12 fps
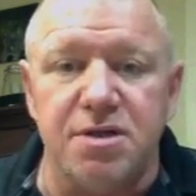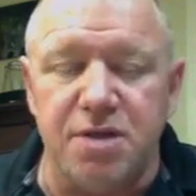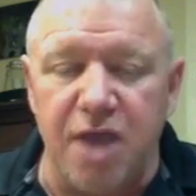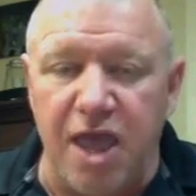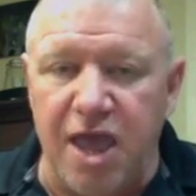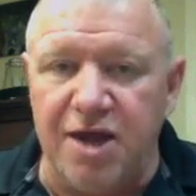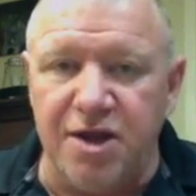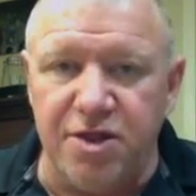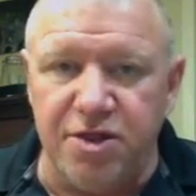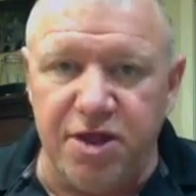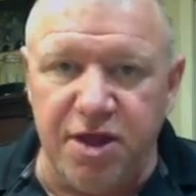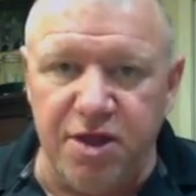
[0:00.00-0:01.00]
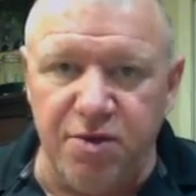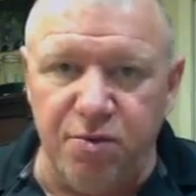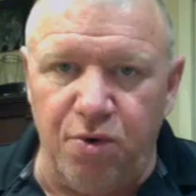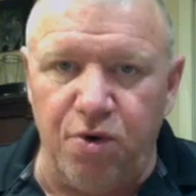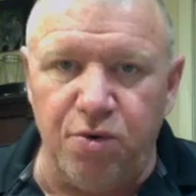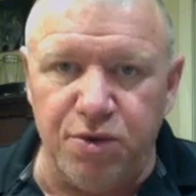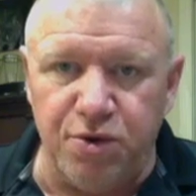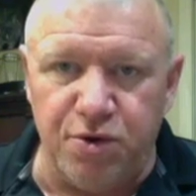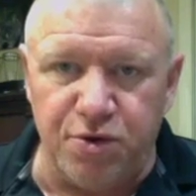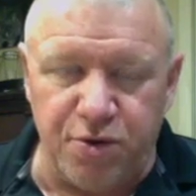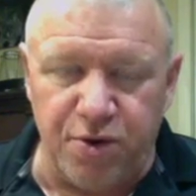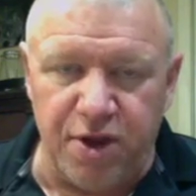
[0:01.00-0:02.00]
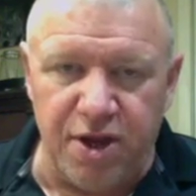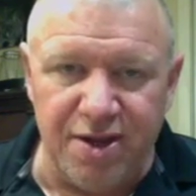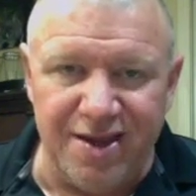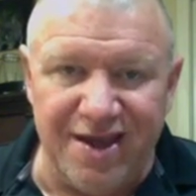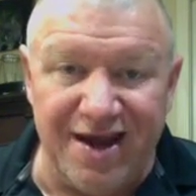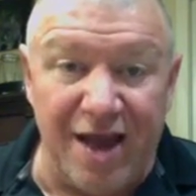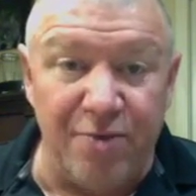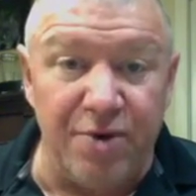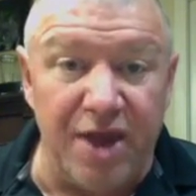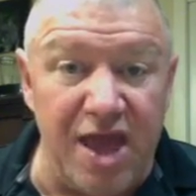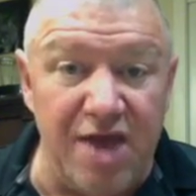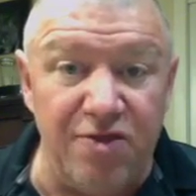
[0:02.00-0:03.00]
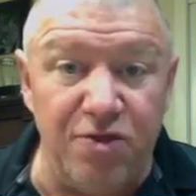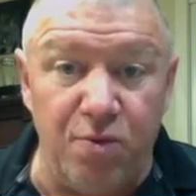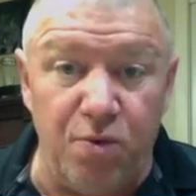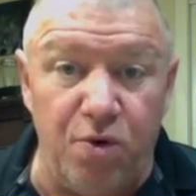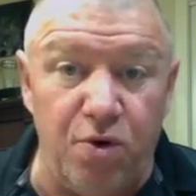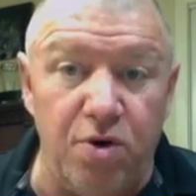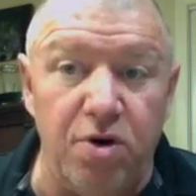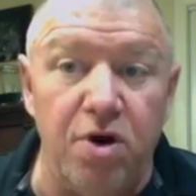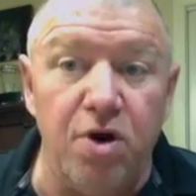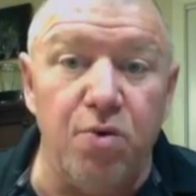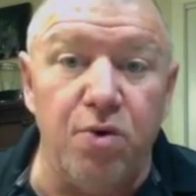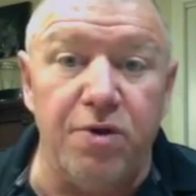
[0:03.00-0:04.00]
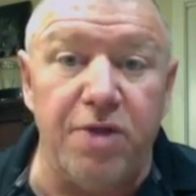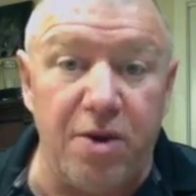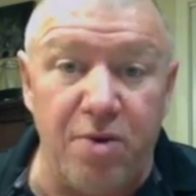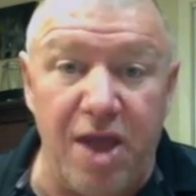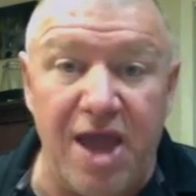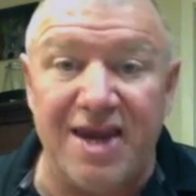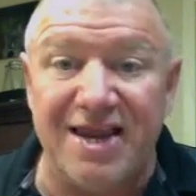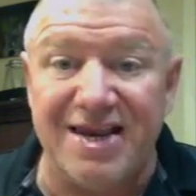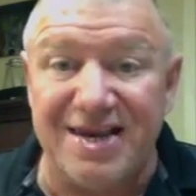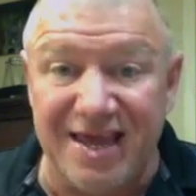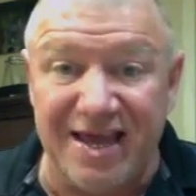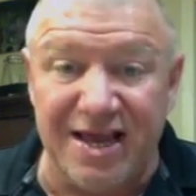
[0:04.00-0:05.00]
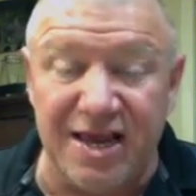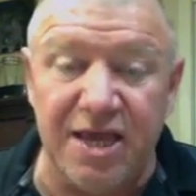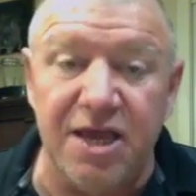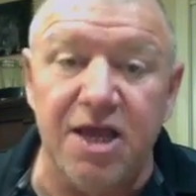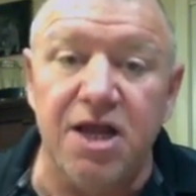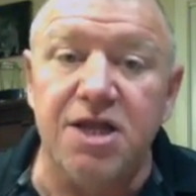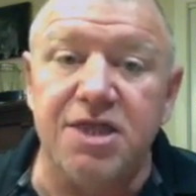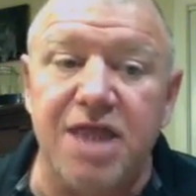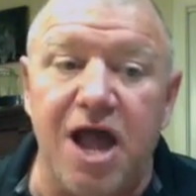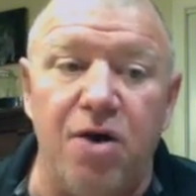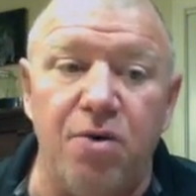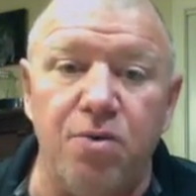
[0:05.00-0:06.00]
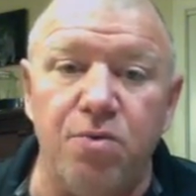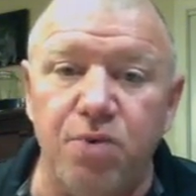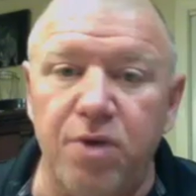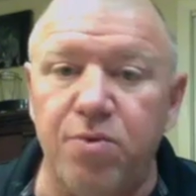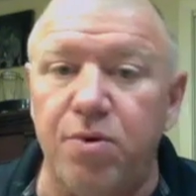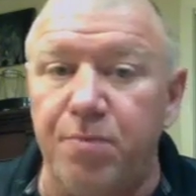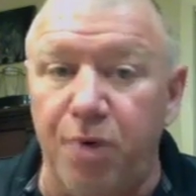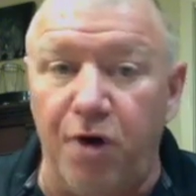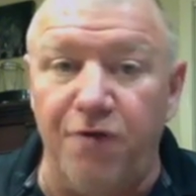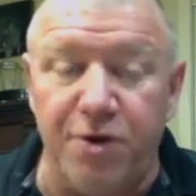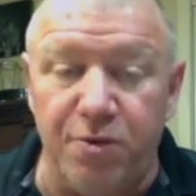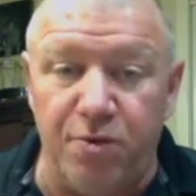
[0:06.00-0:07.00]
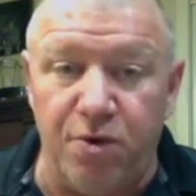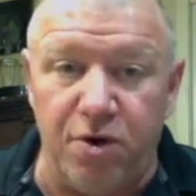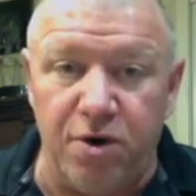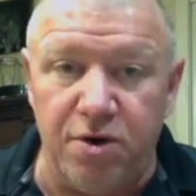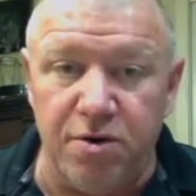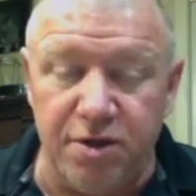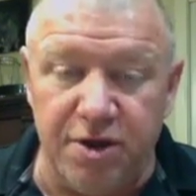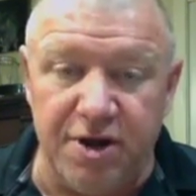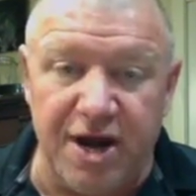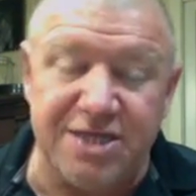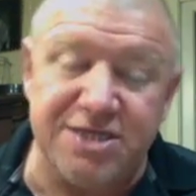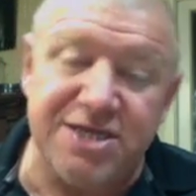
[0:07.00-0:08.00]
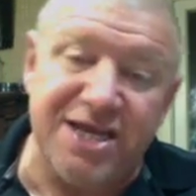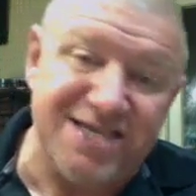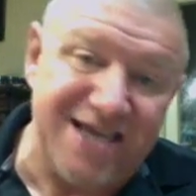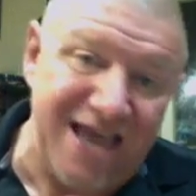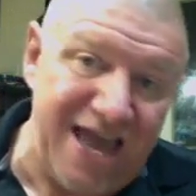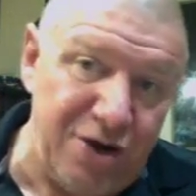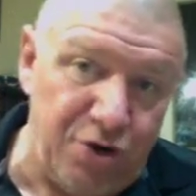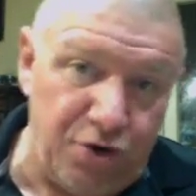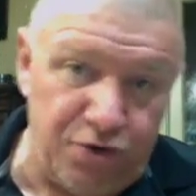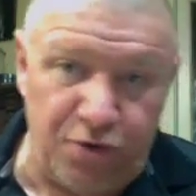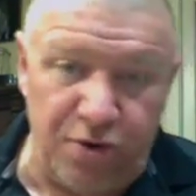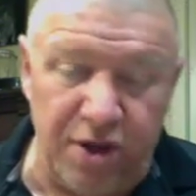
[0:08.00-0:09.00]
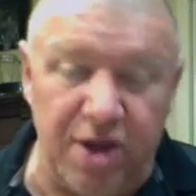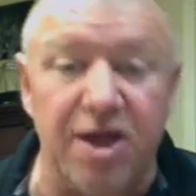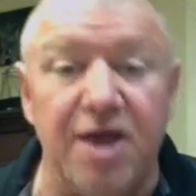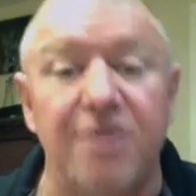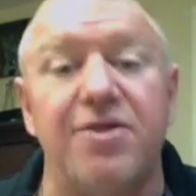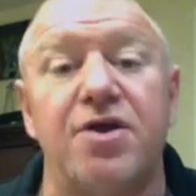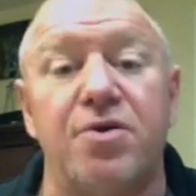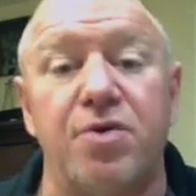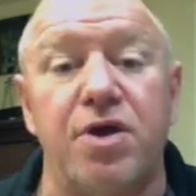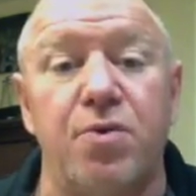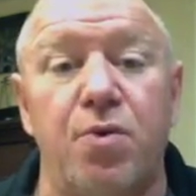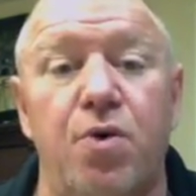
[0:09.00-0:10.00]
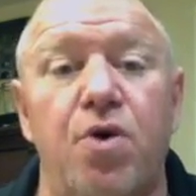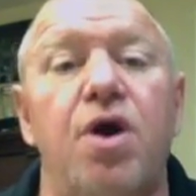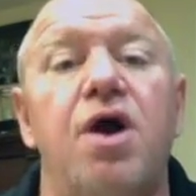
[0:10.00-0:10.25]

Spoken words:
end the war with North Korea, and I would end the war with Iran legally. Now, we were both at war, the United States and North Korea, in the Korean War.